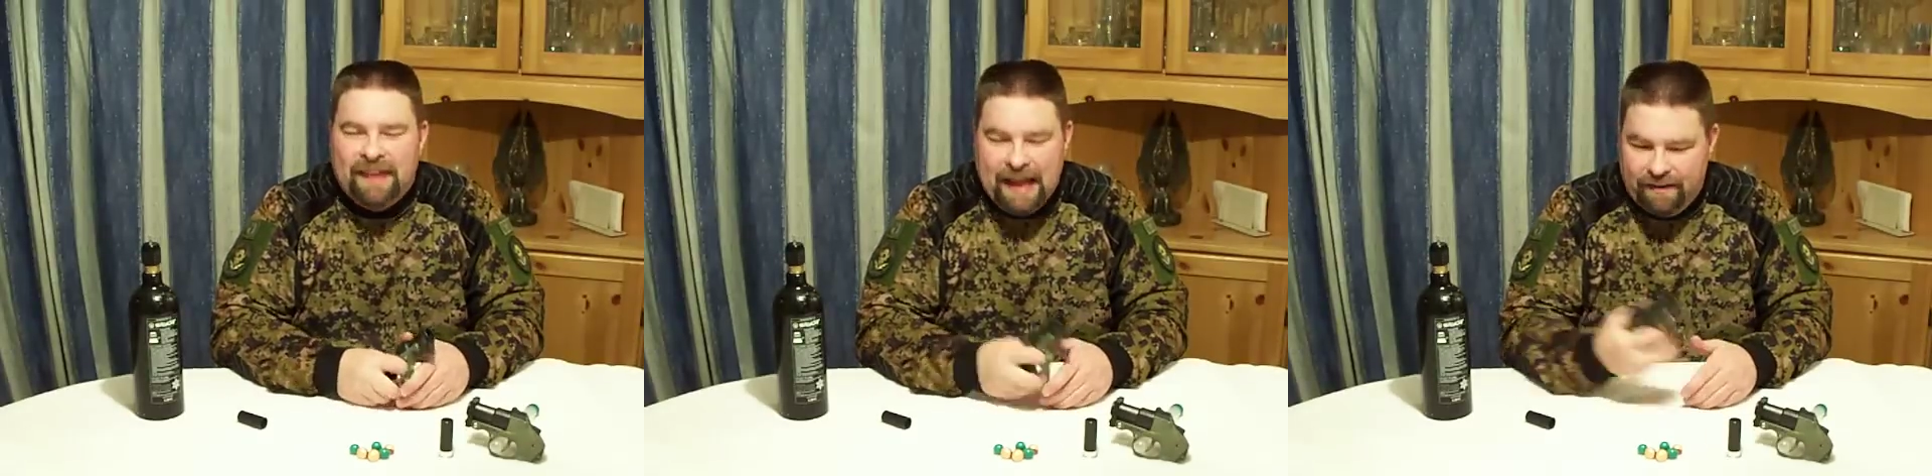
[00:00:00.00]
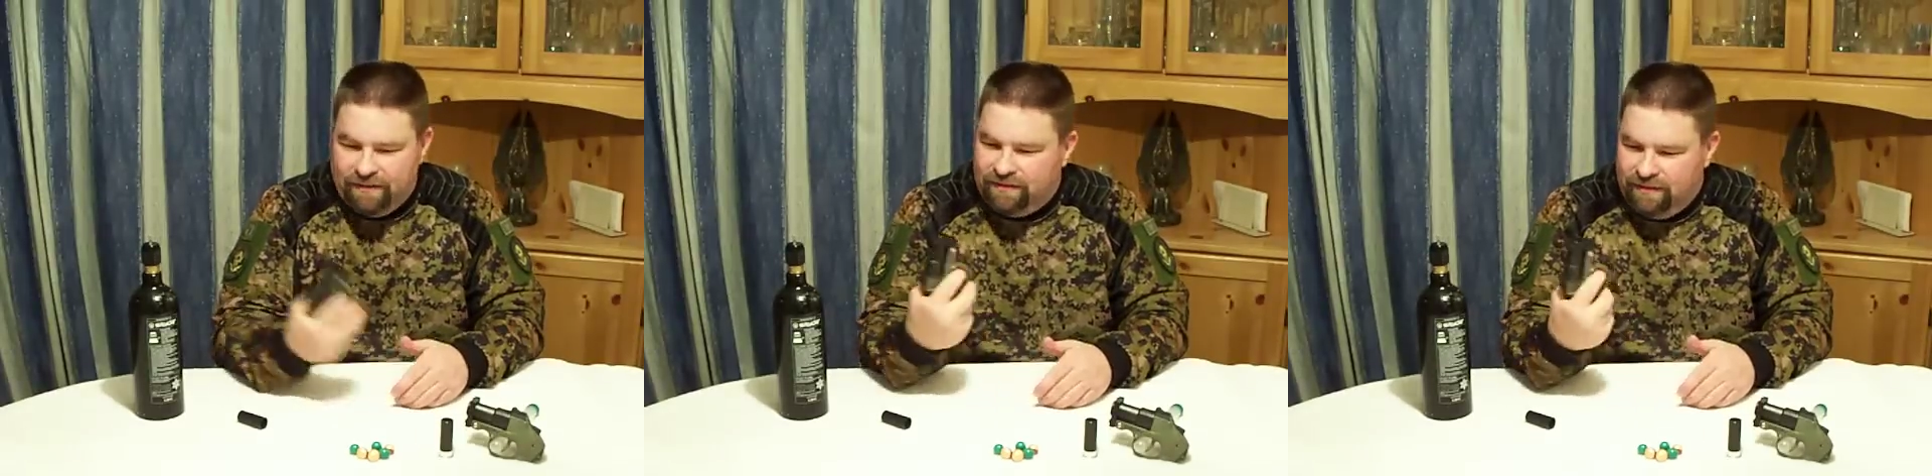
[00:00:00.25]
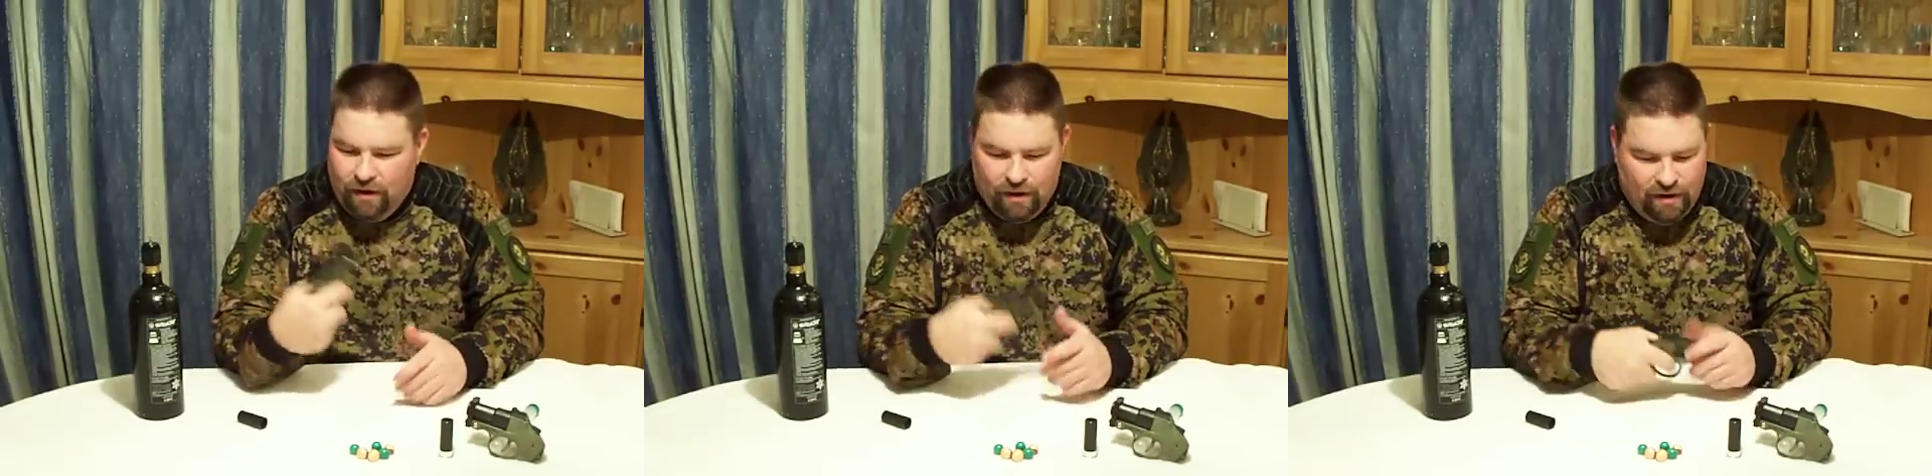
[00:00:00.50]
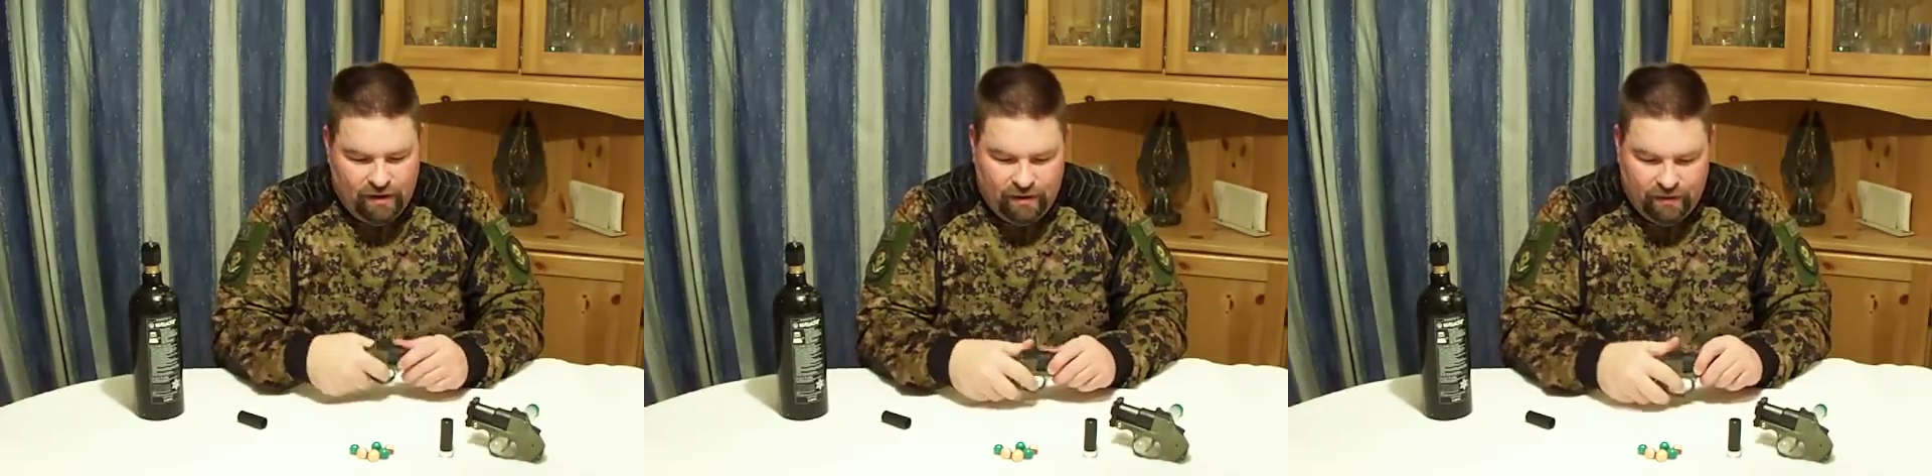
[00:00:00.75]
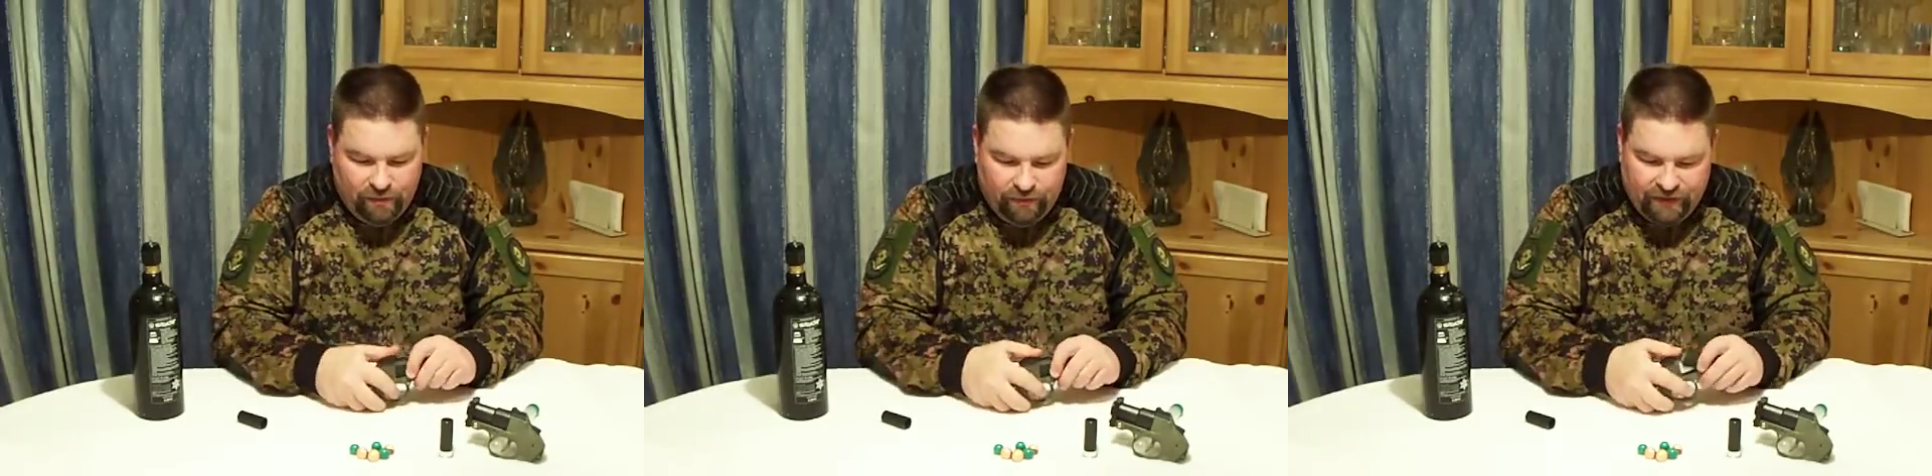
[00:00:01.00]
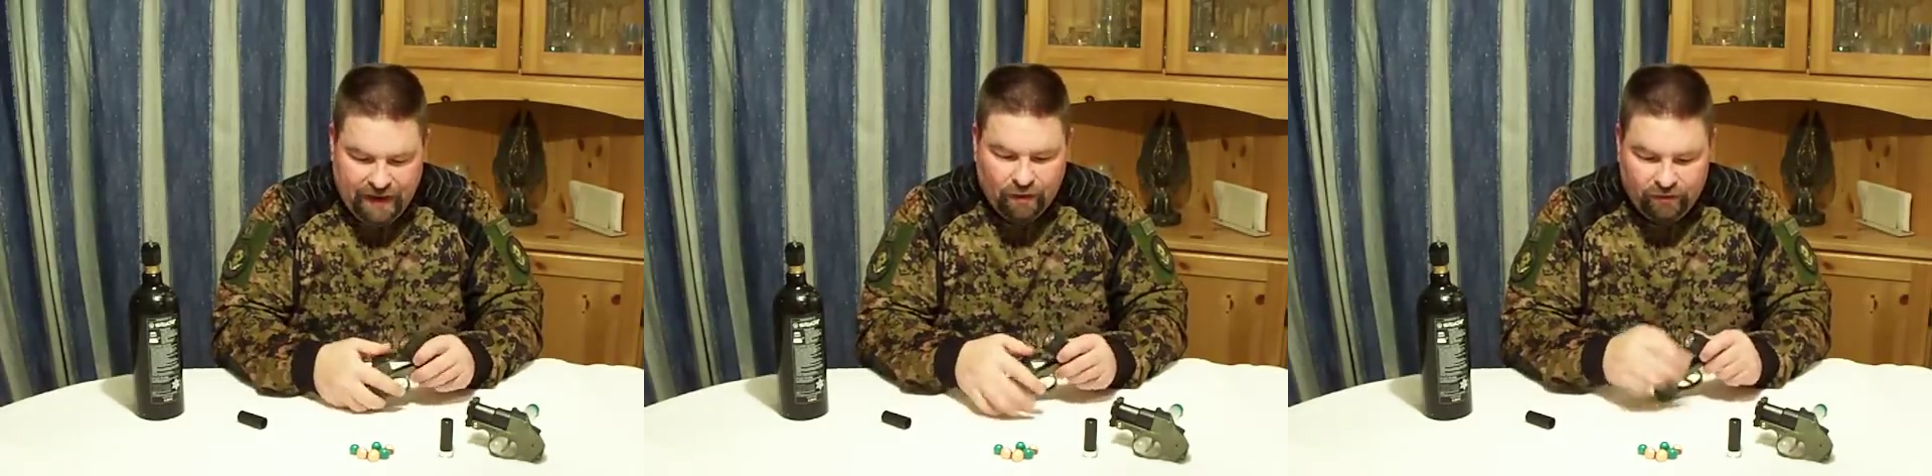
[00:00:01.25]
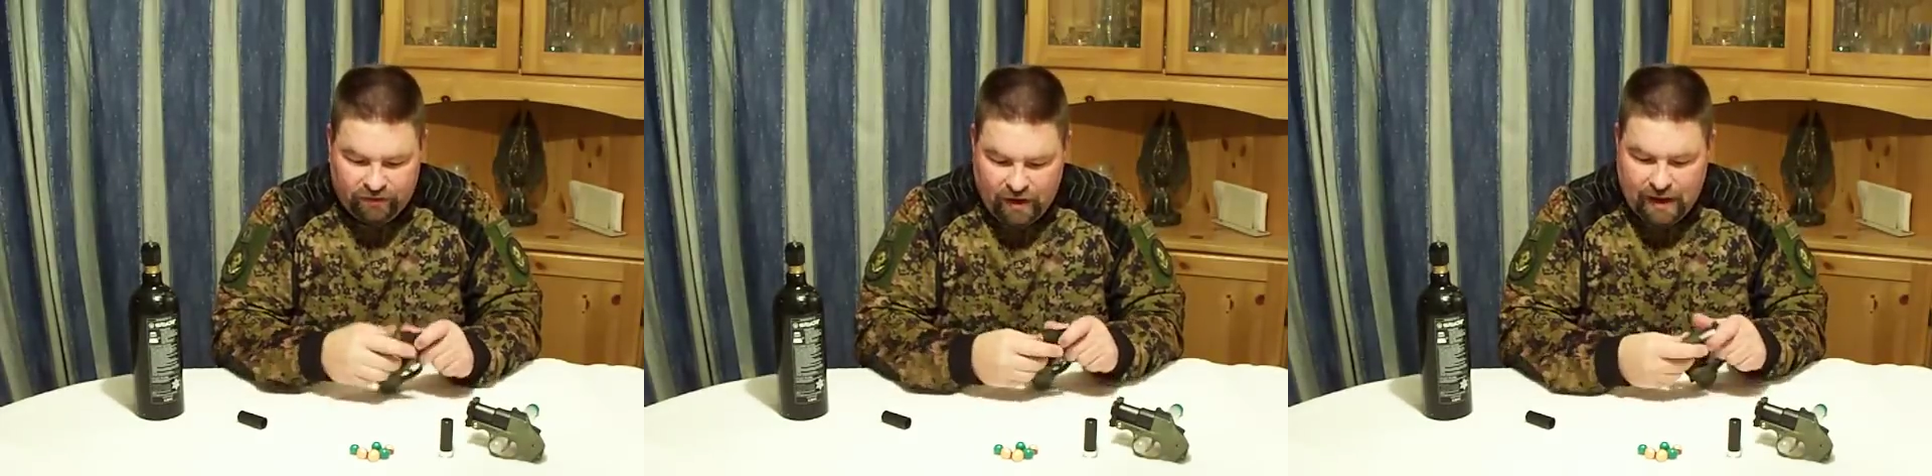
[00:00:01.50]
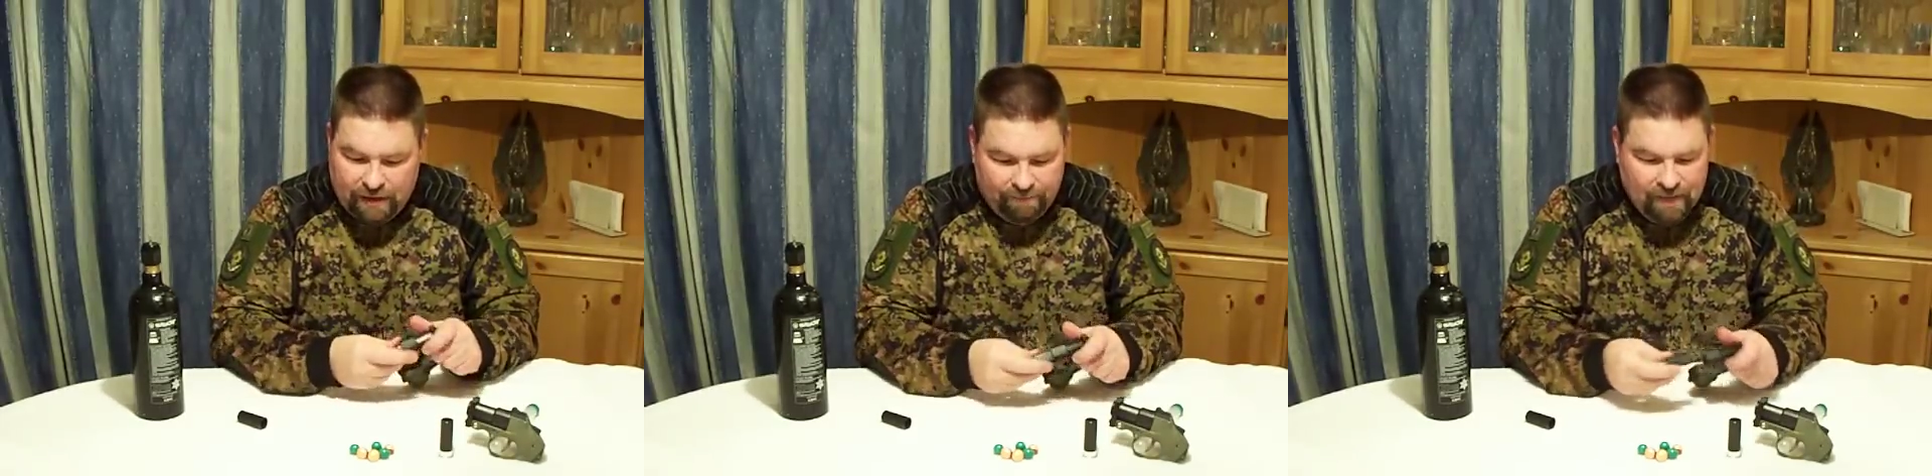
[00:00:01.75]
That's your single
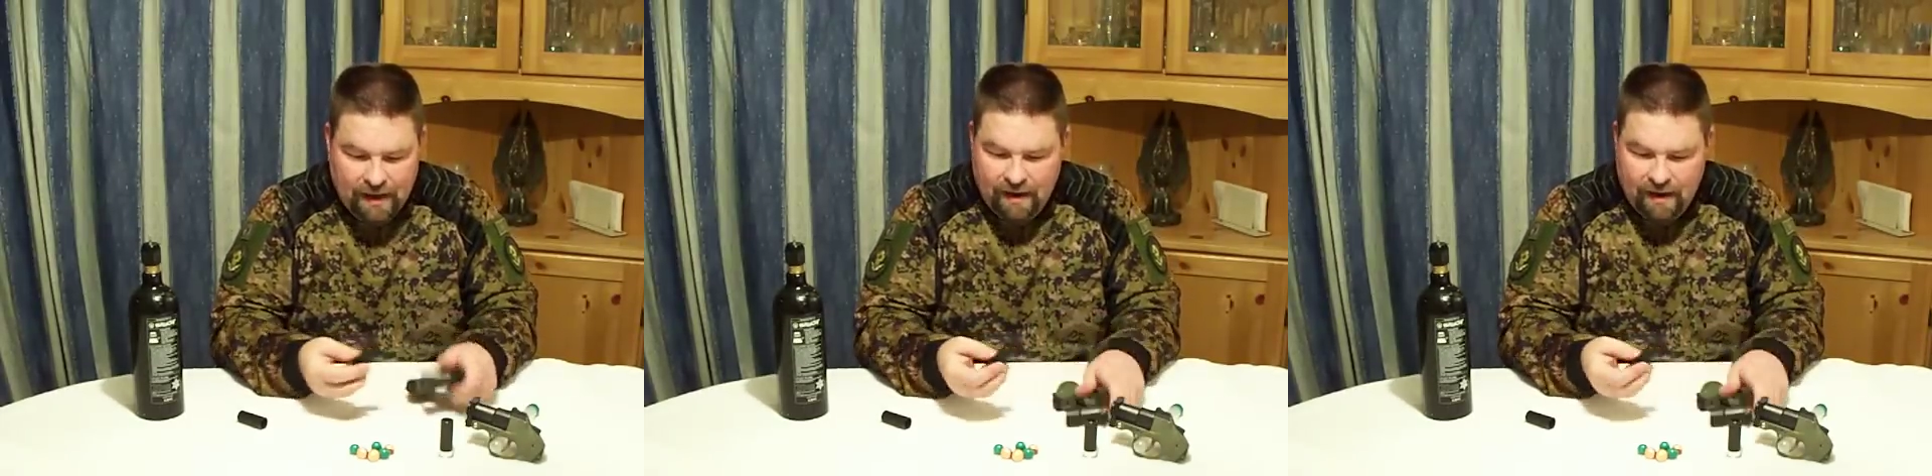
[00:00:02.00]
shot.